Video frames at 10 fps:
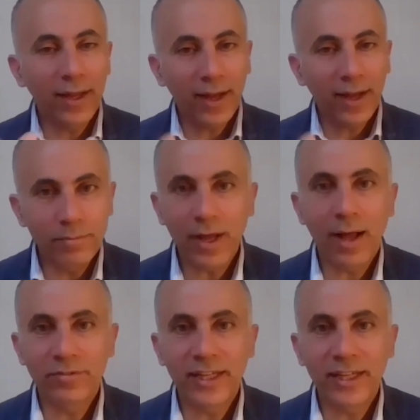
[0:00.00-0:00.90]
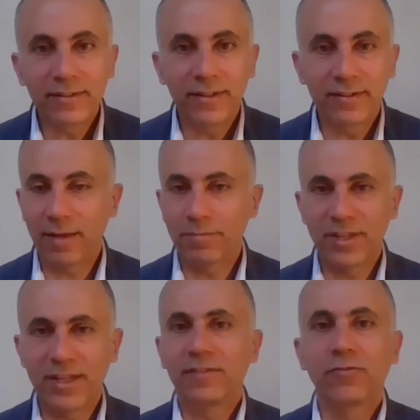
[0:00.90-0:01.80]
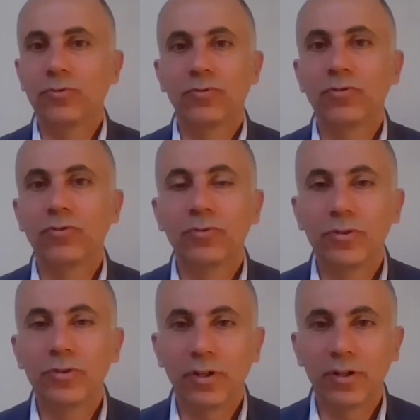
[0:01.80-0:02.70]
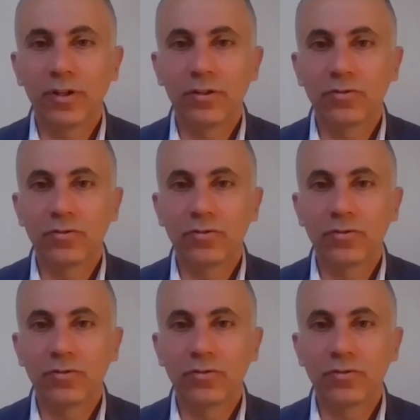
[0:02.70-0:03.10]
while I'm, I'm saying this, I'm saying this to, to, uh,